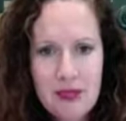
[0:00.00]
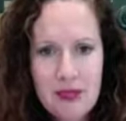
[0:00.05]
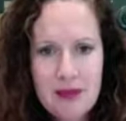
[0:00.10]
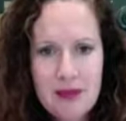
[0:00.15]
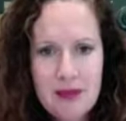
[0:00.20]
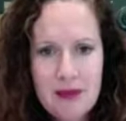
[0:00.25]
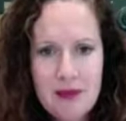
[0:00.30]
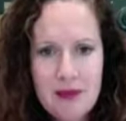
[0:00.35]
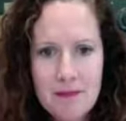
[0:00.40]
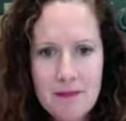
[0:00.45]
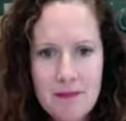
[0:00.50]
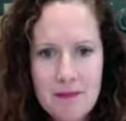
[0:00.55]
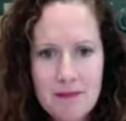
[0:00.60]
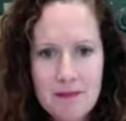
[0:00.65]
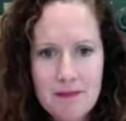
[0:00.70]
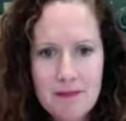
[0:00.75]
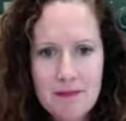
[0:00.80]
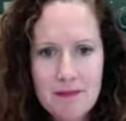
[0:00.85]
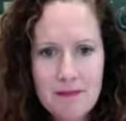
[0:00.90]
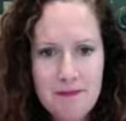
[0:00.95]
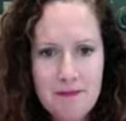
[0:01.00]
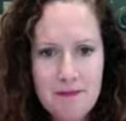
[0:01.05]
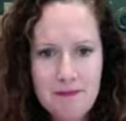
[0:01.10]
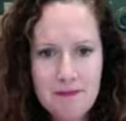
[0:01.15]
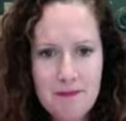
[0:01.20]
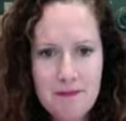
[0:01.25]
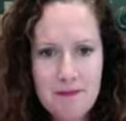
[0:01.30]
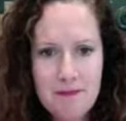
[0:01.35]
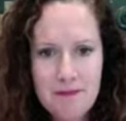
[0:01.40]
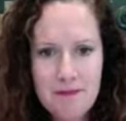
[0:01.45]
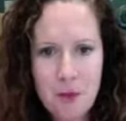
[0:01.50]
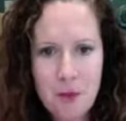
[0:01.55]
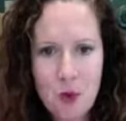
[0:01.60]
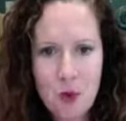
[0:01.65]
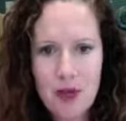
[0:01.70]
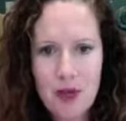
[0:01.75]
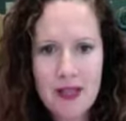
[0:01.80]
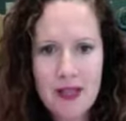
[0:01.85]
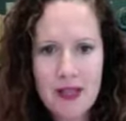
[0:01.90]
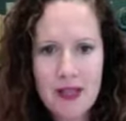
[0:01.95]
the
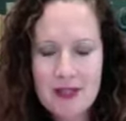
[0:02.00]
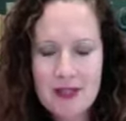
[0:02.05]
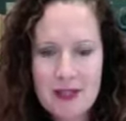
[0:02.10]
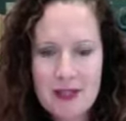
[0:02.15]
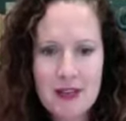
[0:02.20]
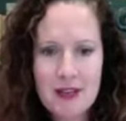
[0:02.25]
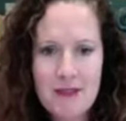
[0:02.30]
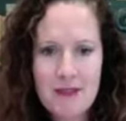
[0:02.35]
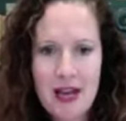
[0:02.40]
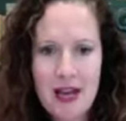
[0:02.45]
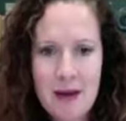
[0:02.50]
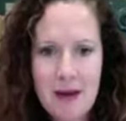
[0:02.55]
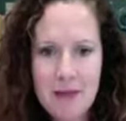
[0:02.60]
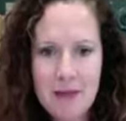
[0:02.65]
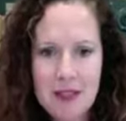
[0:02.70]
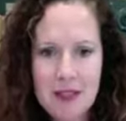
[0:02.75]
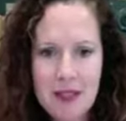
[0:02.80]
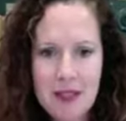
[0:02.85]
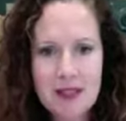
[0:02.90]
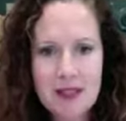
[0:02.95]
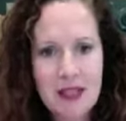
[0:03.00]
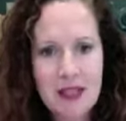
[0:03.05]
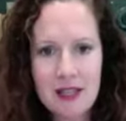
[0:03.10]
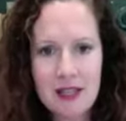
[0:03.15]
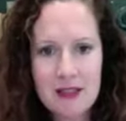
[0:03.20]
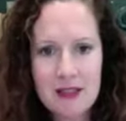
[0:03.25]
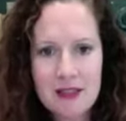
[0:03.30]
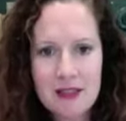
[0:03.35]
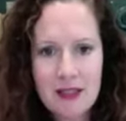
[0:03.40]
boring stuff that happens all day.